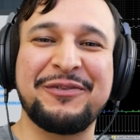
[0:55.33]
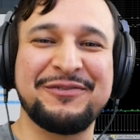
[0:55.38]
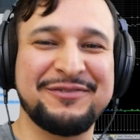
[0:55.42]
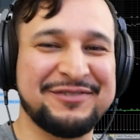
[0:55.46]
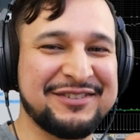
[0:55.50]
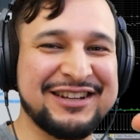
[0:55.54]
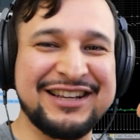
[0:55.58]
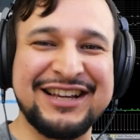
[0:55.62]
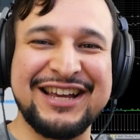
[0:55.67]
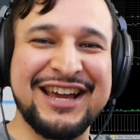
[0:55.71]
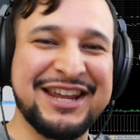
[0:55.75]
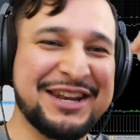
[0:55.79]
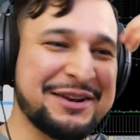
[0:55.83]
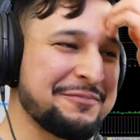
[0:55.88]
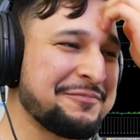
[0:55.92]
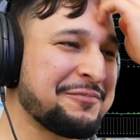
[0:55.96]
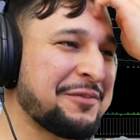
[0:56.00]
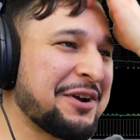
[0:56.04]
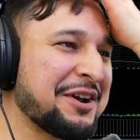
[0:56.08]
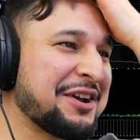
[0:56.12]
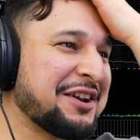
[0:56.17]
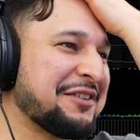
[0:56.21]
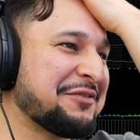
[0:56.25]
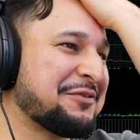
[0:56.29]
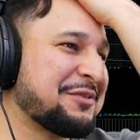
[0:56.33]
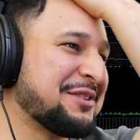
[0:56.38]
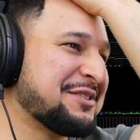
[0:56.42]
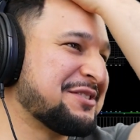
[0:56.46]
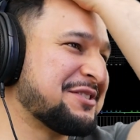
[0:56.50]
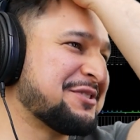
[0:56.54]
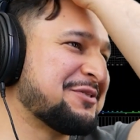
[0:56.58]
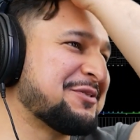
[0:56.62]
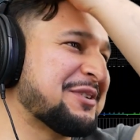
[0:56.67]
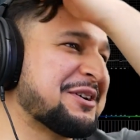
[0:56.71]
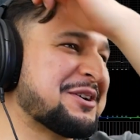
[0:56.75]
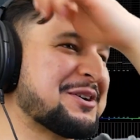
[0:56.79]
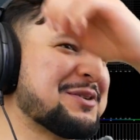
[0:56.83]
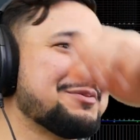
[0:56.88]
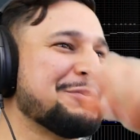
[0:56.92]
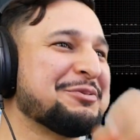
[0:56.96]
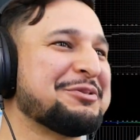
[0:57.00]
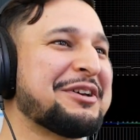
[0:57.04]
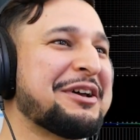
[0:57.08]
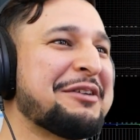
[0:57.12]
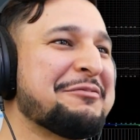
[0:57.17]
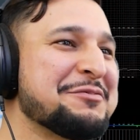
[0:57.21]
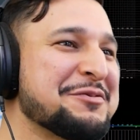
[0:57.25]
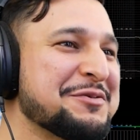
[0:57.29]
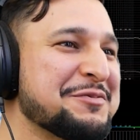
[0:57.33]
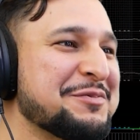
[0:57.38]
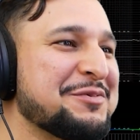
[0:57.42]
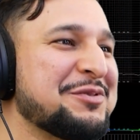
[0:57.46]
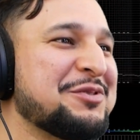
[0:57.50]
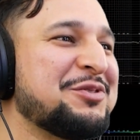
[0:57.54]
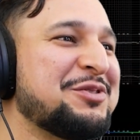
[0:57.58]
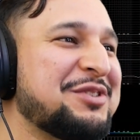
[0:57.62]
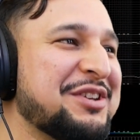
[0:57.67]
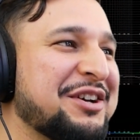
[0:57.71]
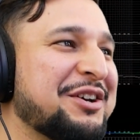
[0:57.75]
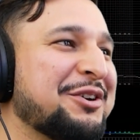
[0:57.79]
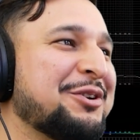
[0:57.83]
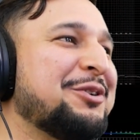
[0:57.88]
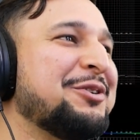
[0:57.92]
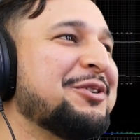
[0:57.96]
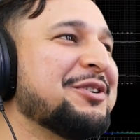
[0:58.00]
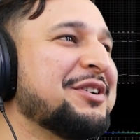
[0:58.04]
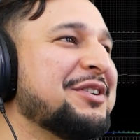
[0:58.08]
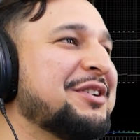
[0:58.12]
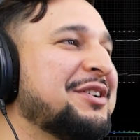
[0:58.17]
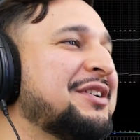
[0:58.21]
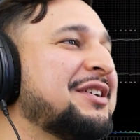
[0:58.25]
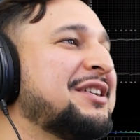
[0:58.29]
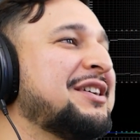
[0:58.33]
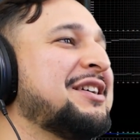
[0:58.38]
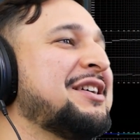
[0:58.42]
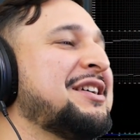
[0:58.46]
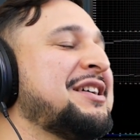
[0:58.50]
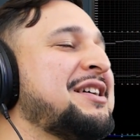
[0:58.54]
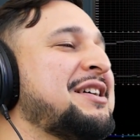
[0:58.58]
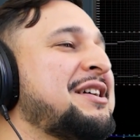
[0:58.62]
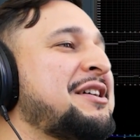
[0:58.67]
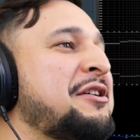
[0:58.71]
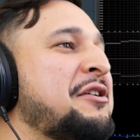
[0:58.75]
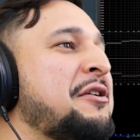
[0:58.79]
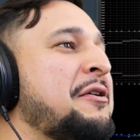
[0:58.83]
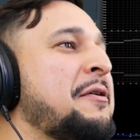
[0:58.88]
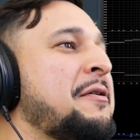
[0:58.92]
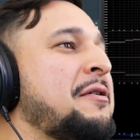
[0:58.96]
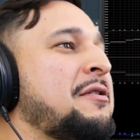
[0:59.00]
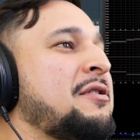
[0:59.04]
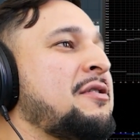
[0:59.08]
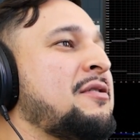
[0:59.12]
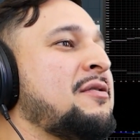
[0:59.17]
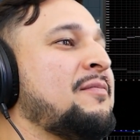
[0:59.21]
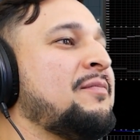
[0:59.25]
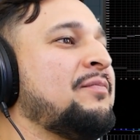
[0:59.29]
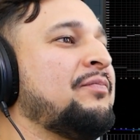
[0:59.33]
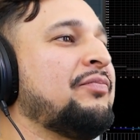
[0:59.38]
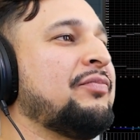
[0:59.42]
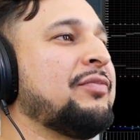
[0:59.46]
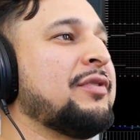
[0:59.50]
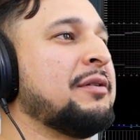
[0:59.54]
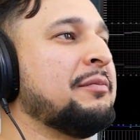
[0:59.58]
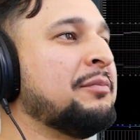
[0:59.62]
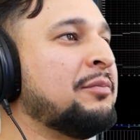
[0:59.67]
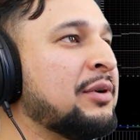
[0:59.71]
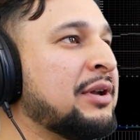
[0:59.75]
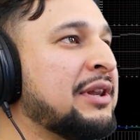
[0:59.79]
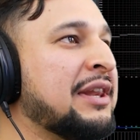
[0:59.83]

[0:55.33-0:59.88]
Again, I'm probably gonna have to listen to that a couple times to take it all in. But